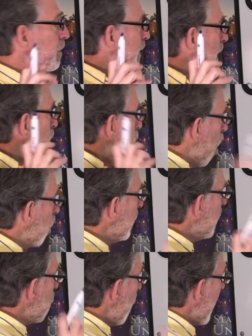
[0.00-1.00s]
The
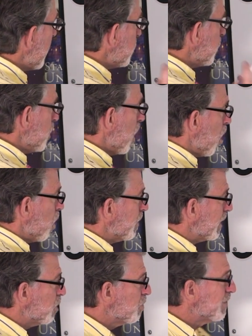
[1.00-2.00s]
only way to know
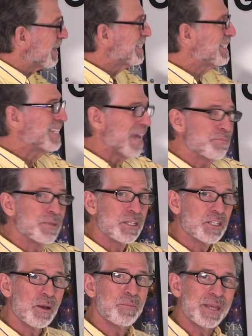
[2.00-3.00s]
that you've
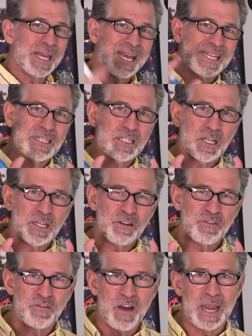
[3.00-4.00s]
accepted something is to
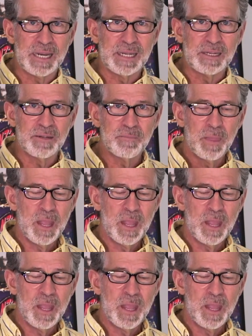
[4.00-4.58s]
define it.